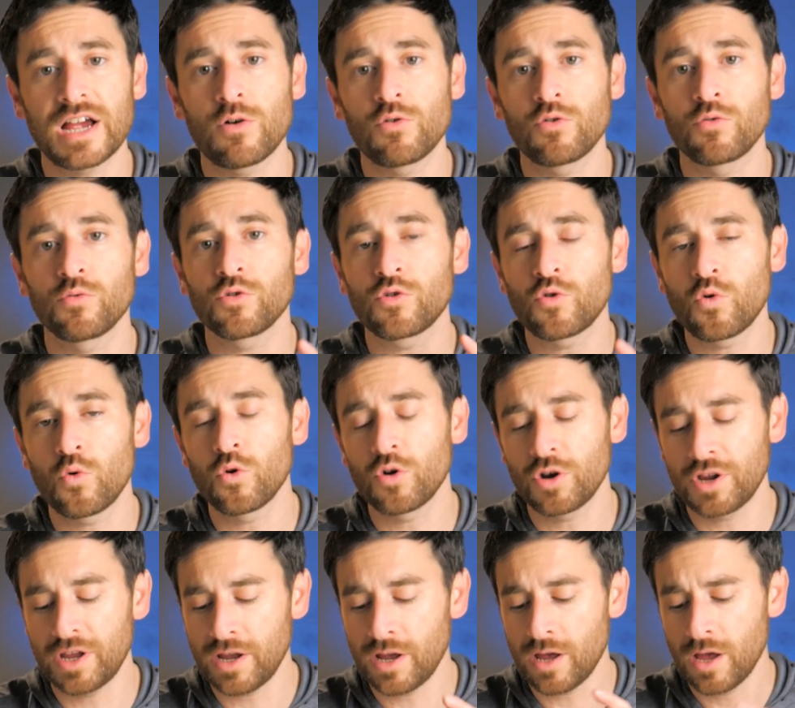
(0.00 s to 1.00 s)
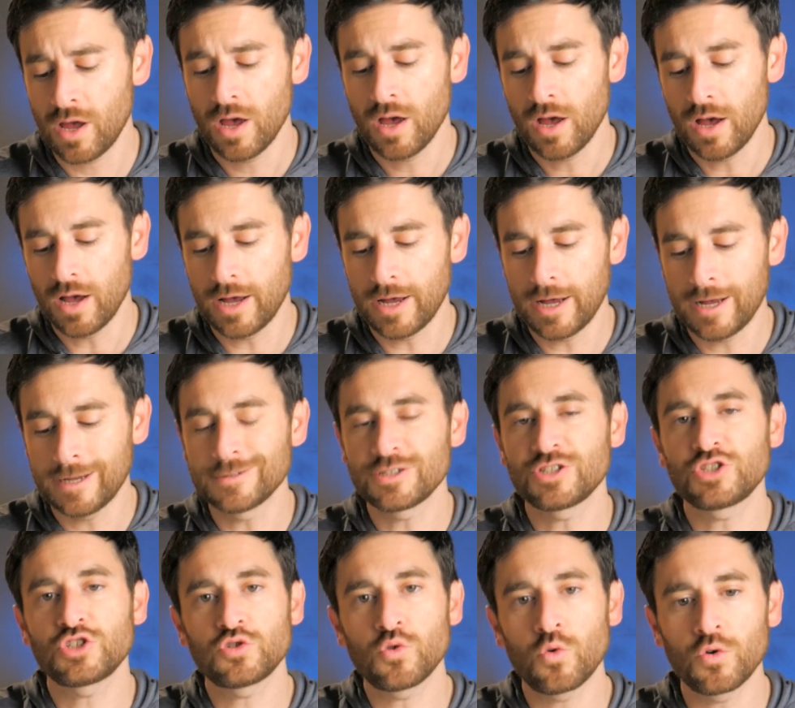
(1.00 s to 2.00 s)
our recording
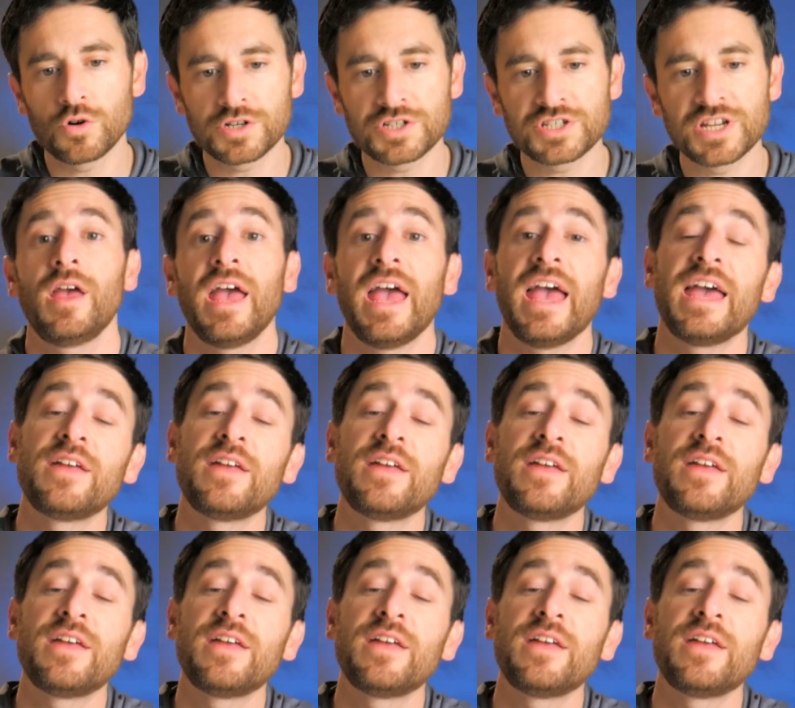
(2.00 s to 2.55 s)
source.